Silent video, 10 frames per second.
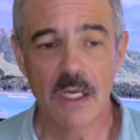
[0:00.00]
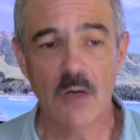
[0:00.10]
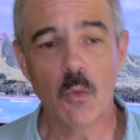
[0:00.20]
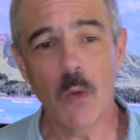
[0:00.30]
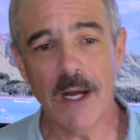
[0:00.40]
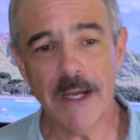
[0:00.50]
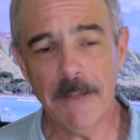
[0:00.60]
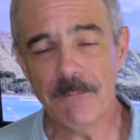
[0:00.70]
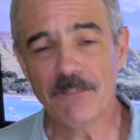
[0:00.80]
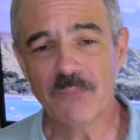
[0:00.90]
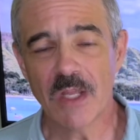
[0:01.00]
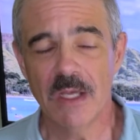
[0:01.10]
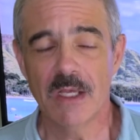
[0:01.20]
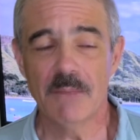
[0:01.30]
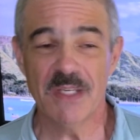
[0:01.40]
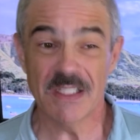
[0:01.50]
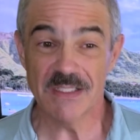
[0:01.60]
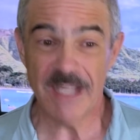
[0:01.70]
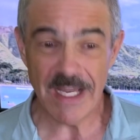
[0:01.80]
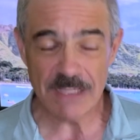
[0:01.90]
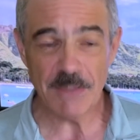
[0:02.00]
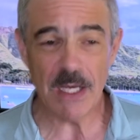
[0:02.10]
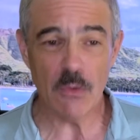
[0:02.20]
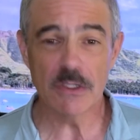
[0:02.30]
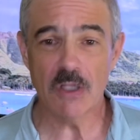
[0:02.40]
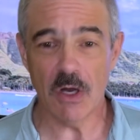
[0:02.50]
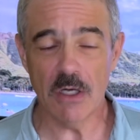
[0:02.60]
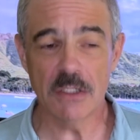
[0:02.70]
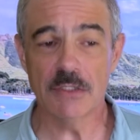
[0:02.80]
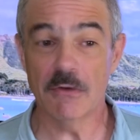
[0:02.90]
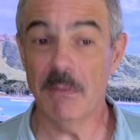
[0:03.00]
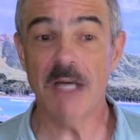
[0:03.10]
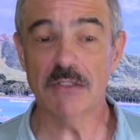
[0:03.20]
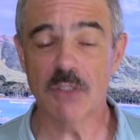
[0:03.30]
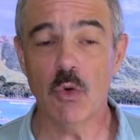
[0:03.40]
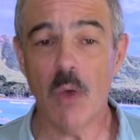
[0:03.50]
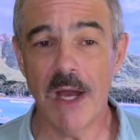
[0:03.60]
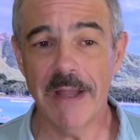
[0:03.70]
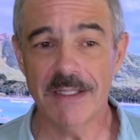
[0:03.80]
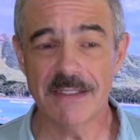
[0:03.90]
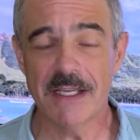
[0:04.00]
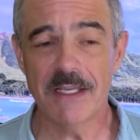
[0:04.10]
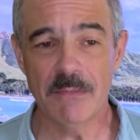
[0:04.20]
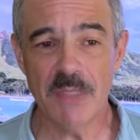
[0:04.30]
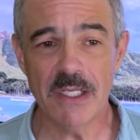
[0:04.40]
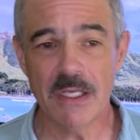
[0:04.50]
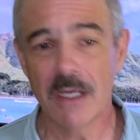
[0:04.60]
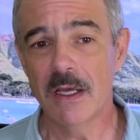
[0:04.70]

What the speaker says: Why? Because gas-powered cars are about as quiet as they can be.